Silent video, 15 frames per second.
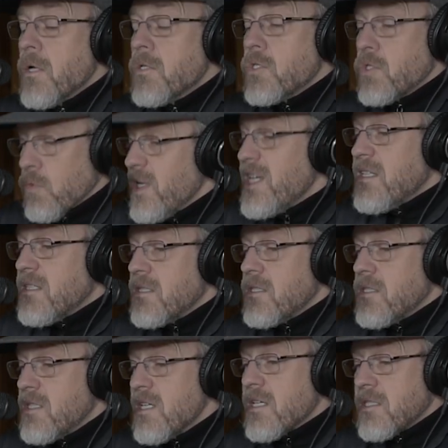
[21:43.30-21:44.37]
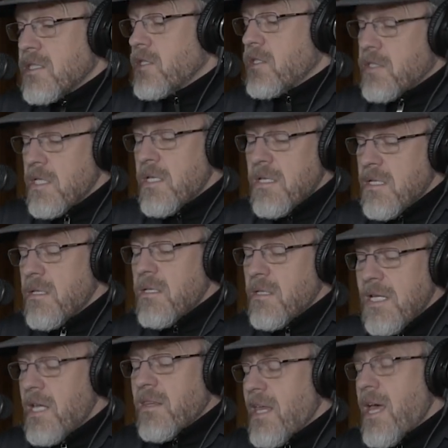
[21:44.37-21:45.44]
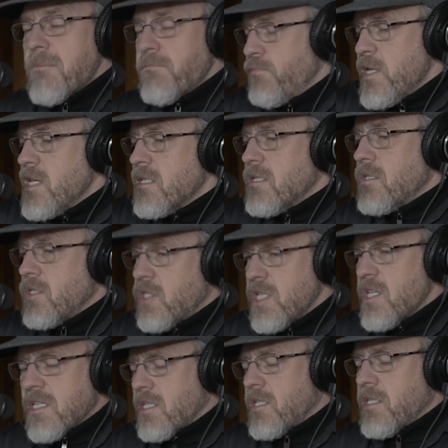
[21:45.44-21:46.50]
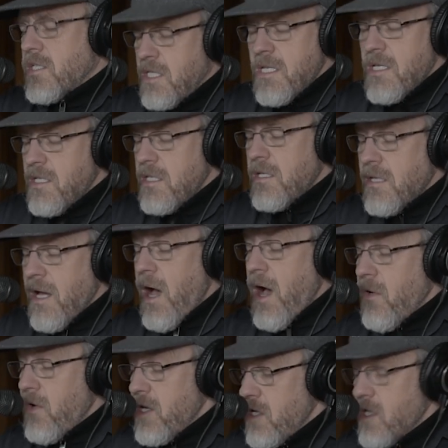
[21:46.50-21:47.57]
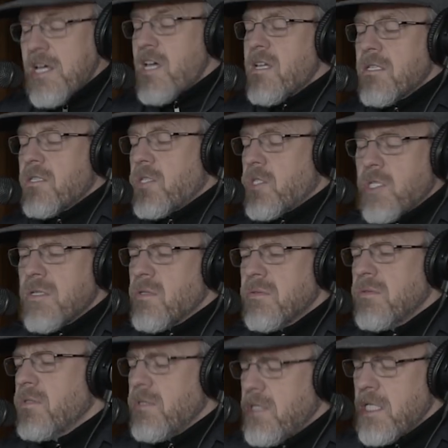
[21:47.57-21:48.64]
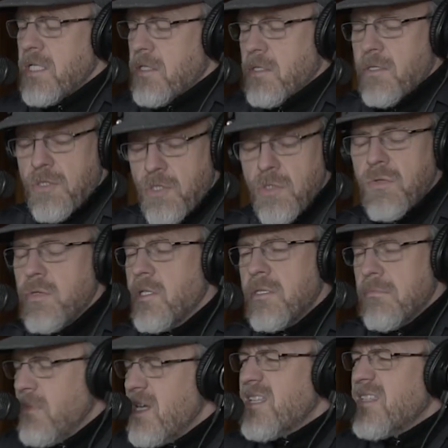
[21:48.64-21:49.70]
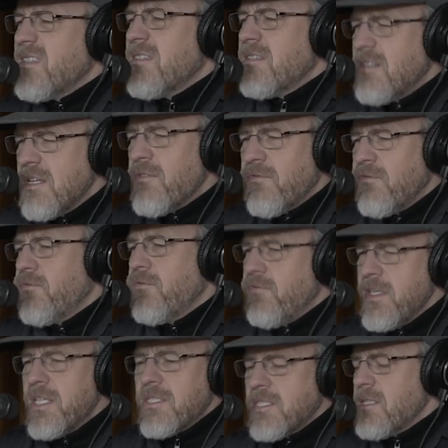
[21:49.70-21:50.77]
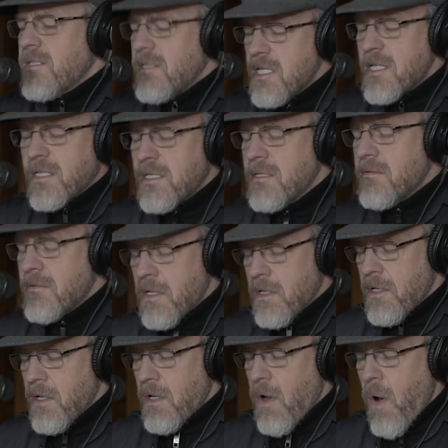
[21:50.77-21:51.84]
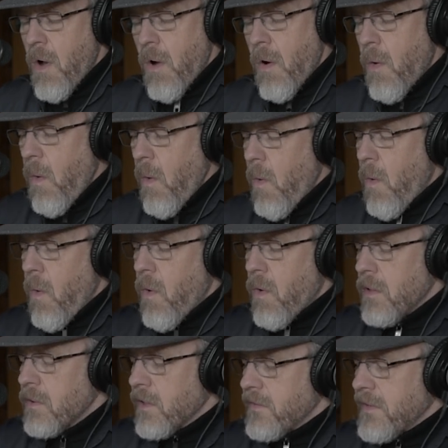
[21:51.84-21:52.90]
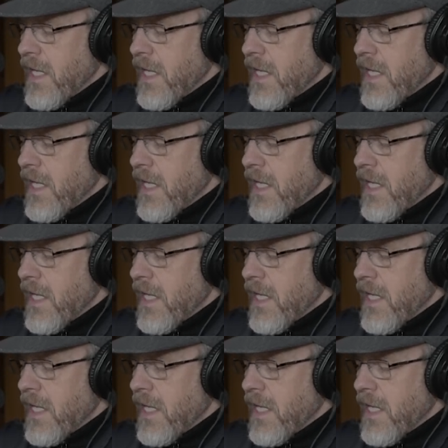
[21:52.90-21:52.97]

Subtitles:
Sweet 16, ain't that peachy keen? Oh, it ain't so neat to admit defeat, and he can... Oh, look at